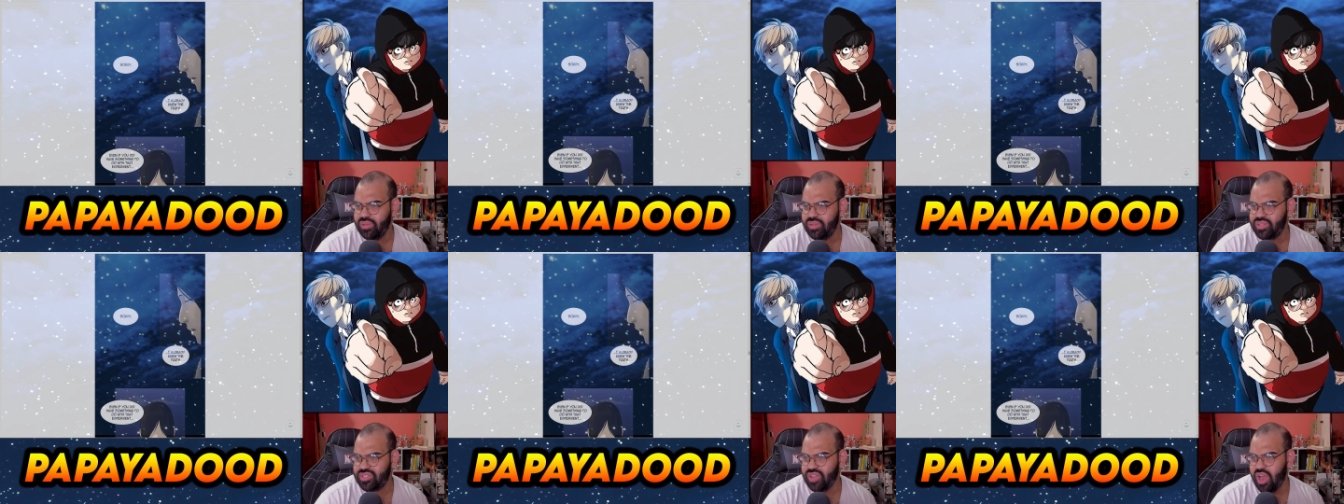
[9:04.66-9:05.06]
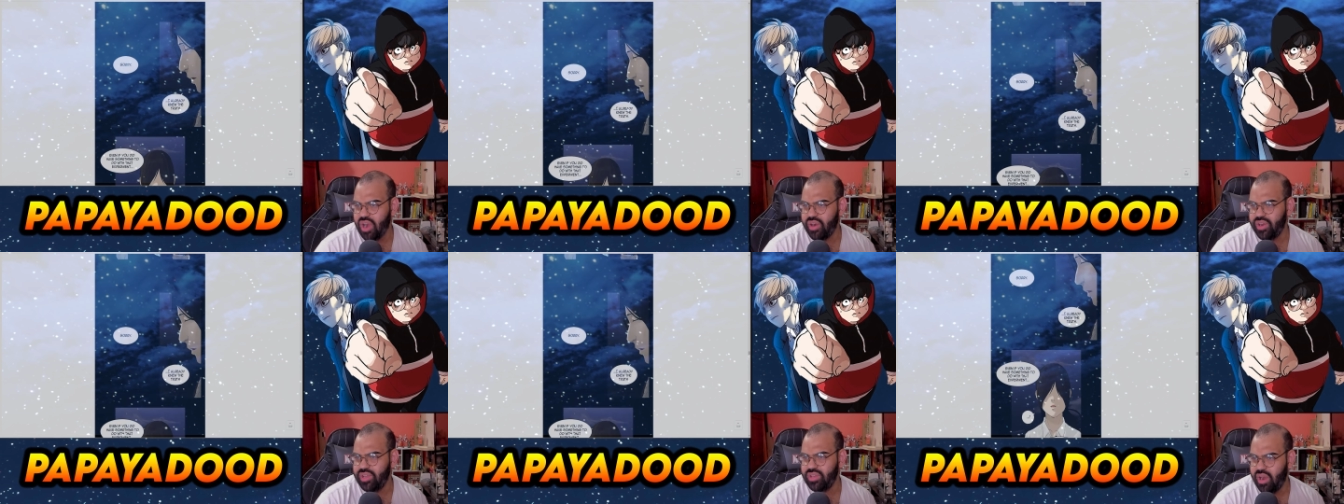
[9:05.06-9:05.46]

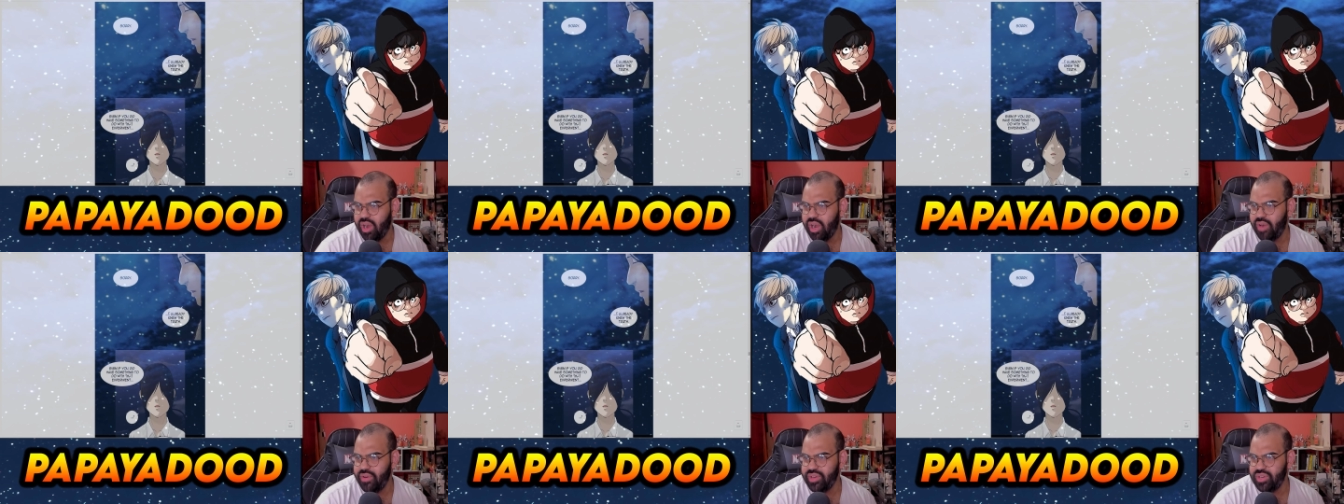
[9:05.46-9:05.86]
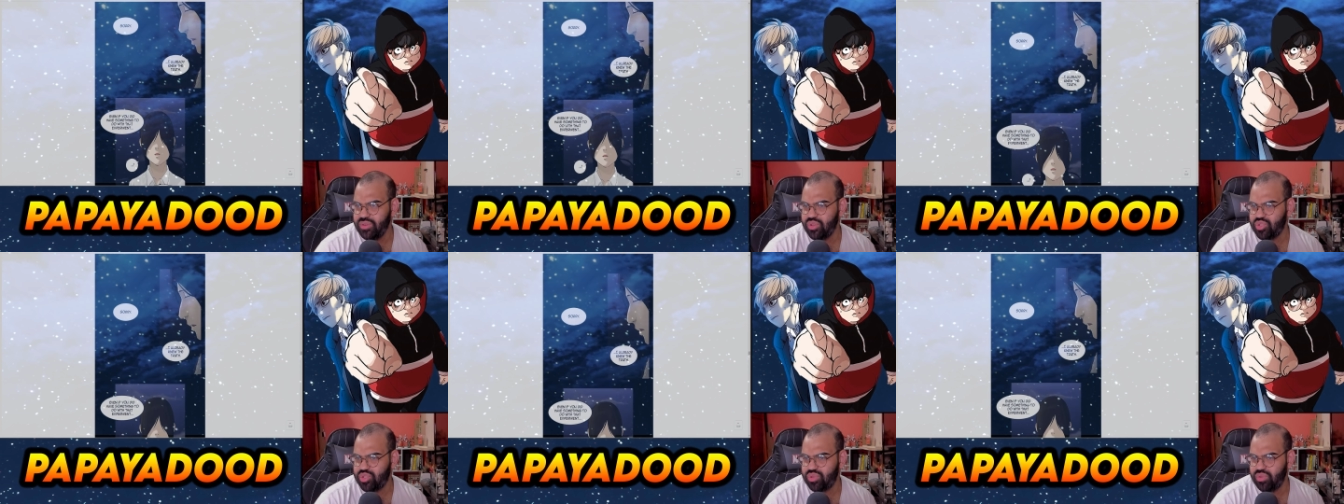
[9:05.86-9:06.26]
Sorry, I already knew
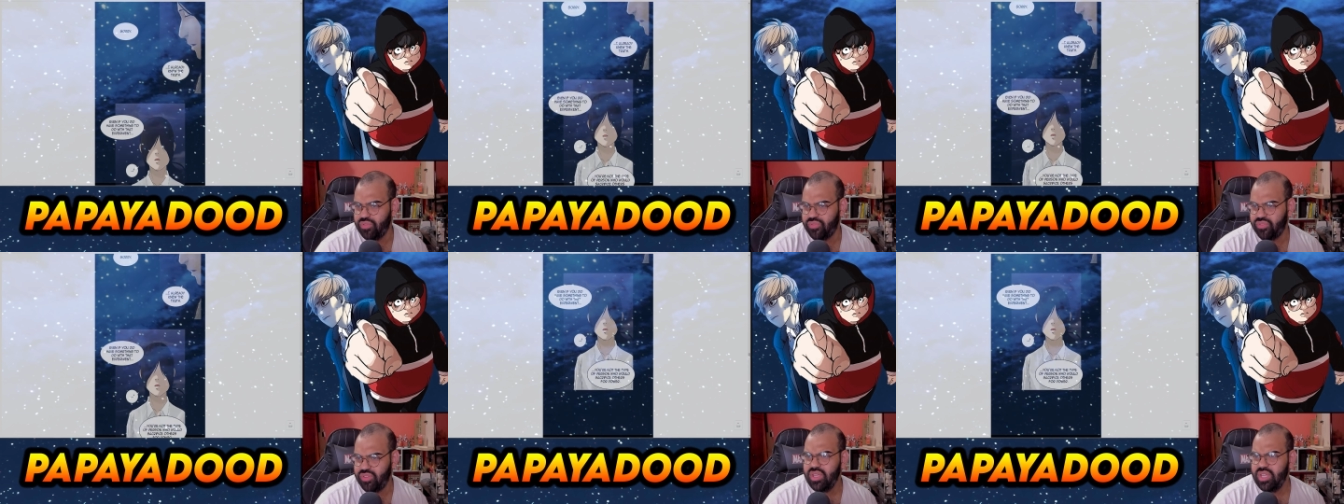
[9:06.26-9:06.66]
the truth.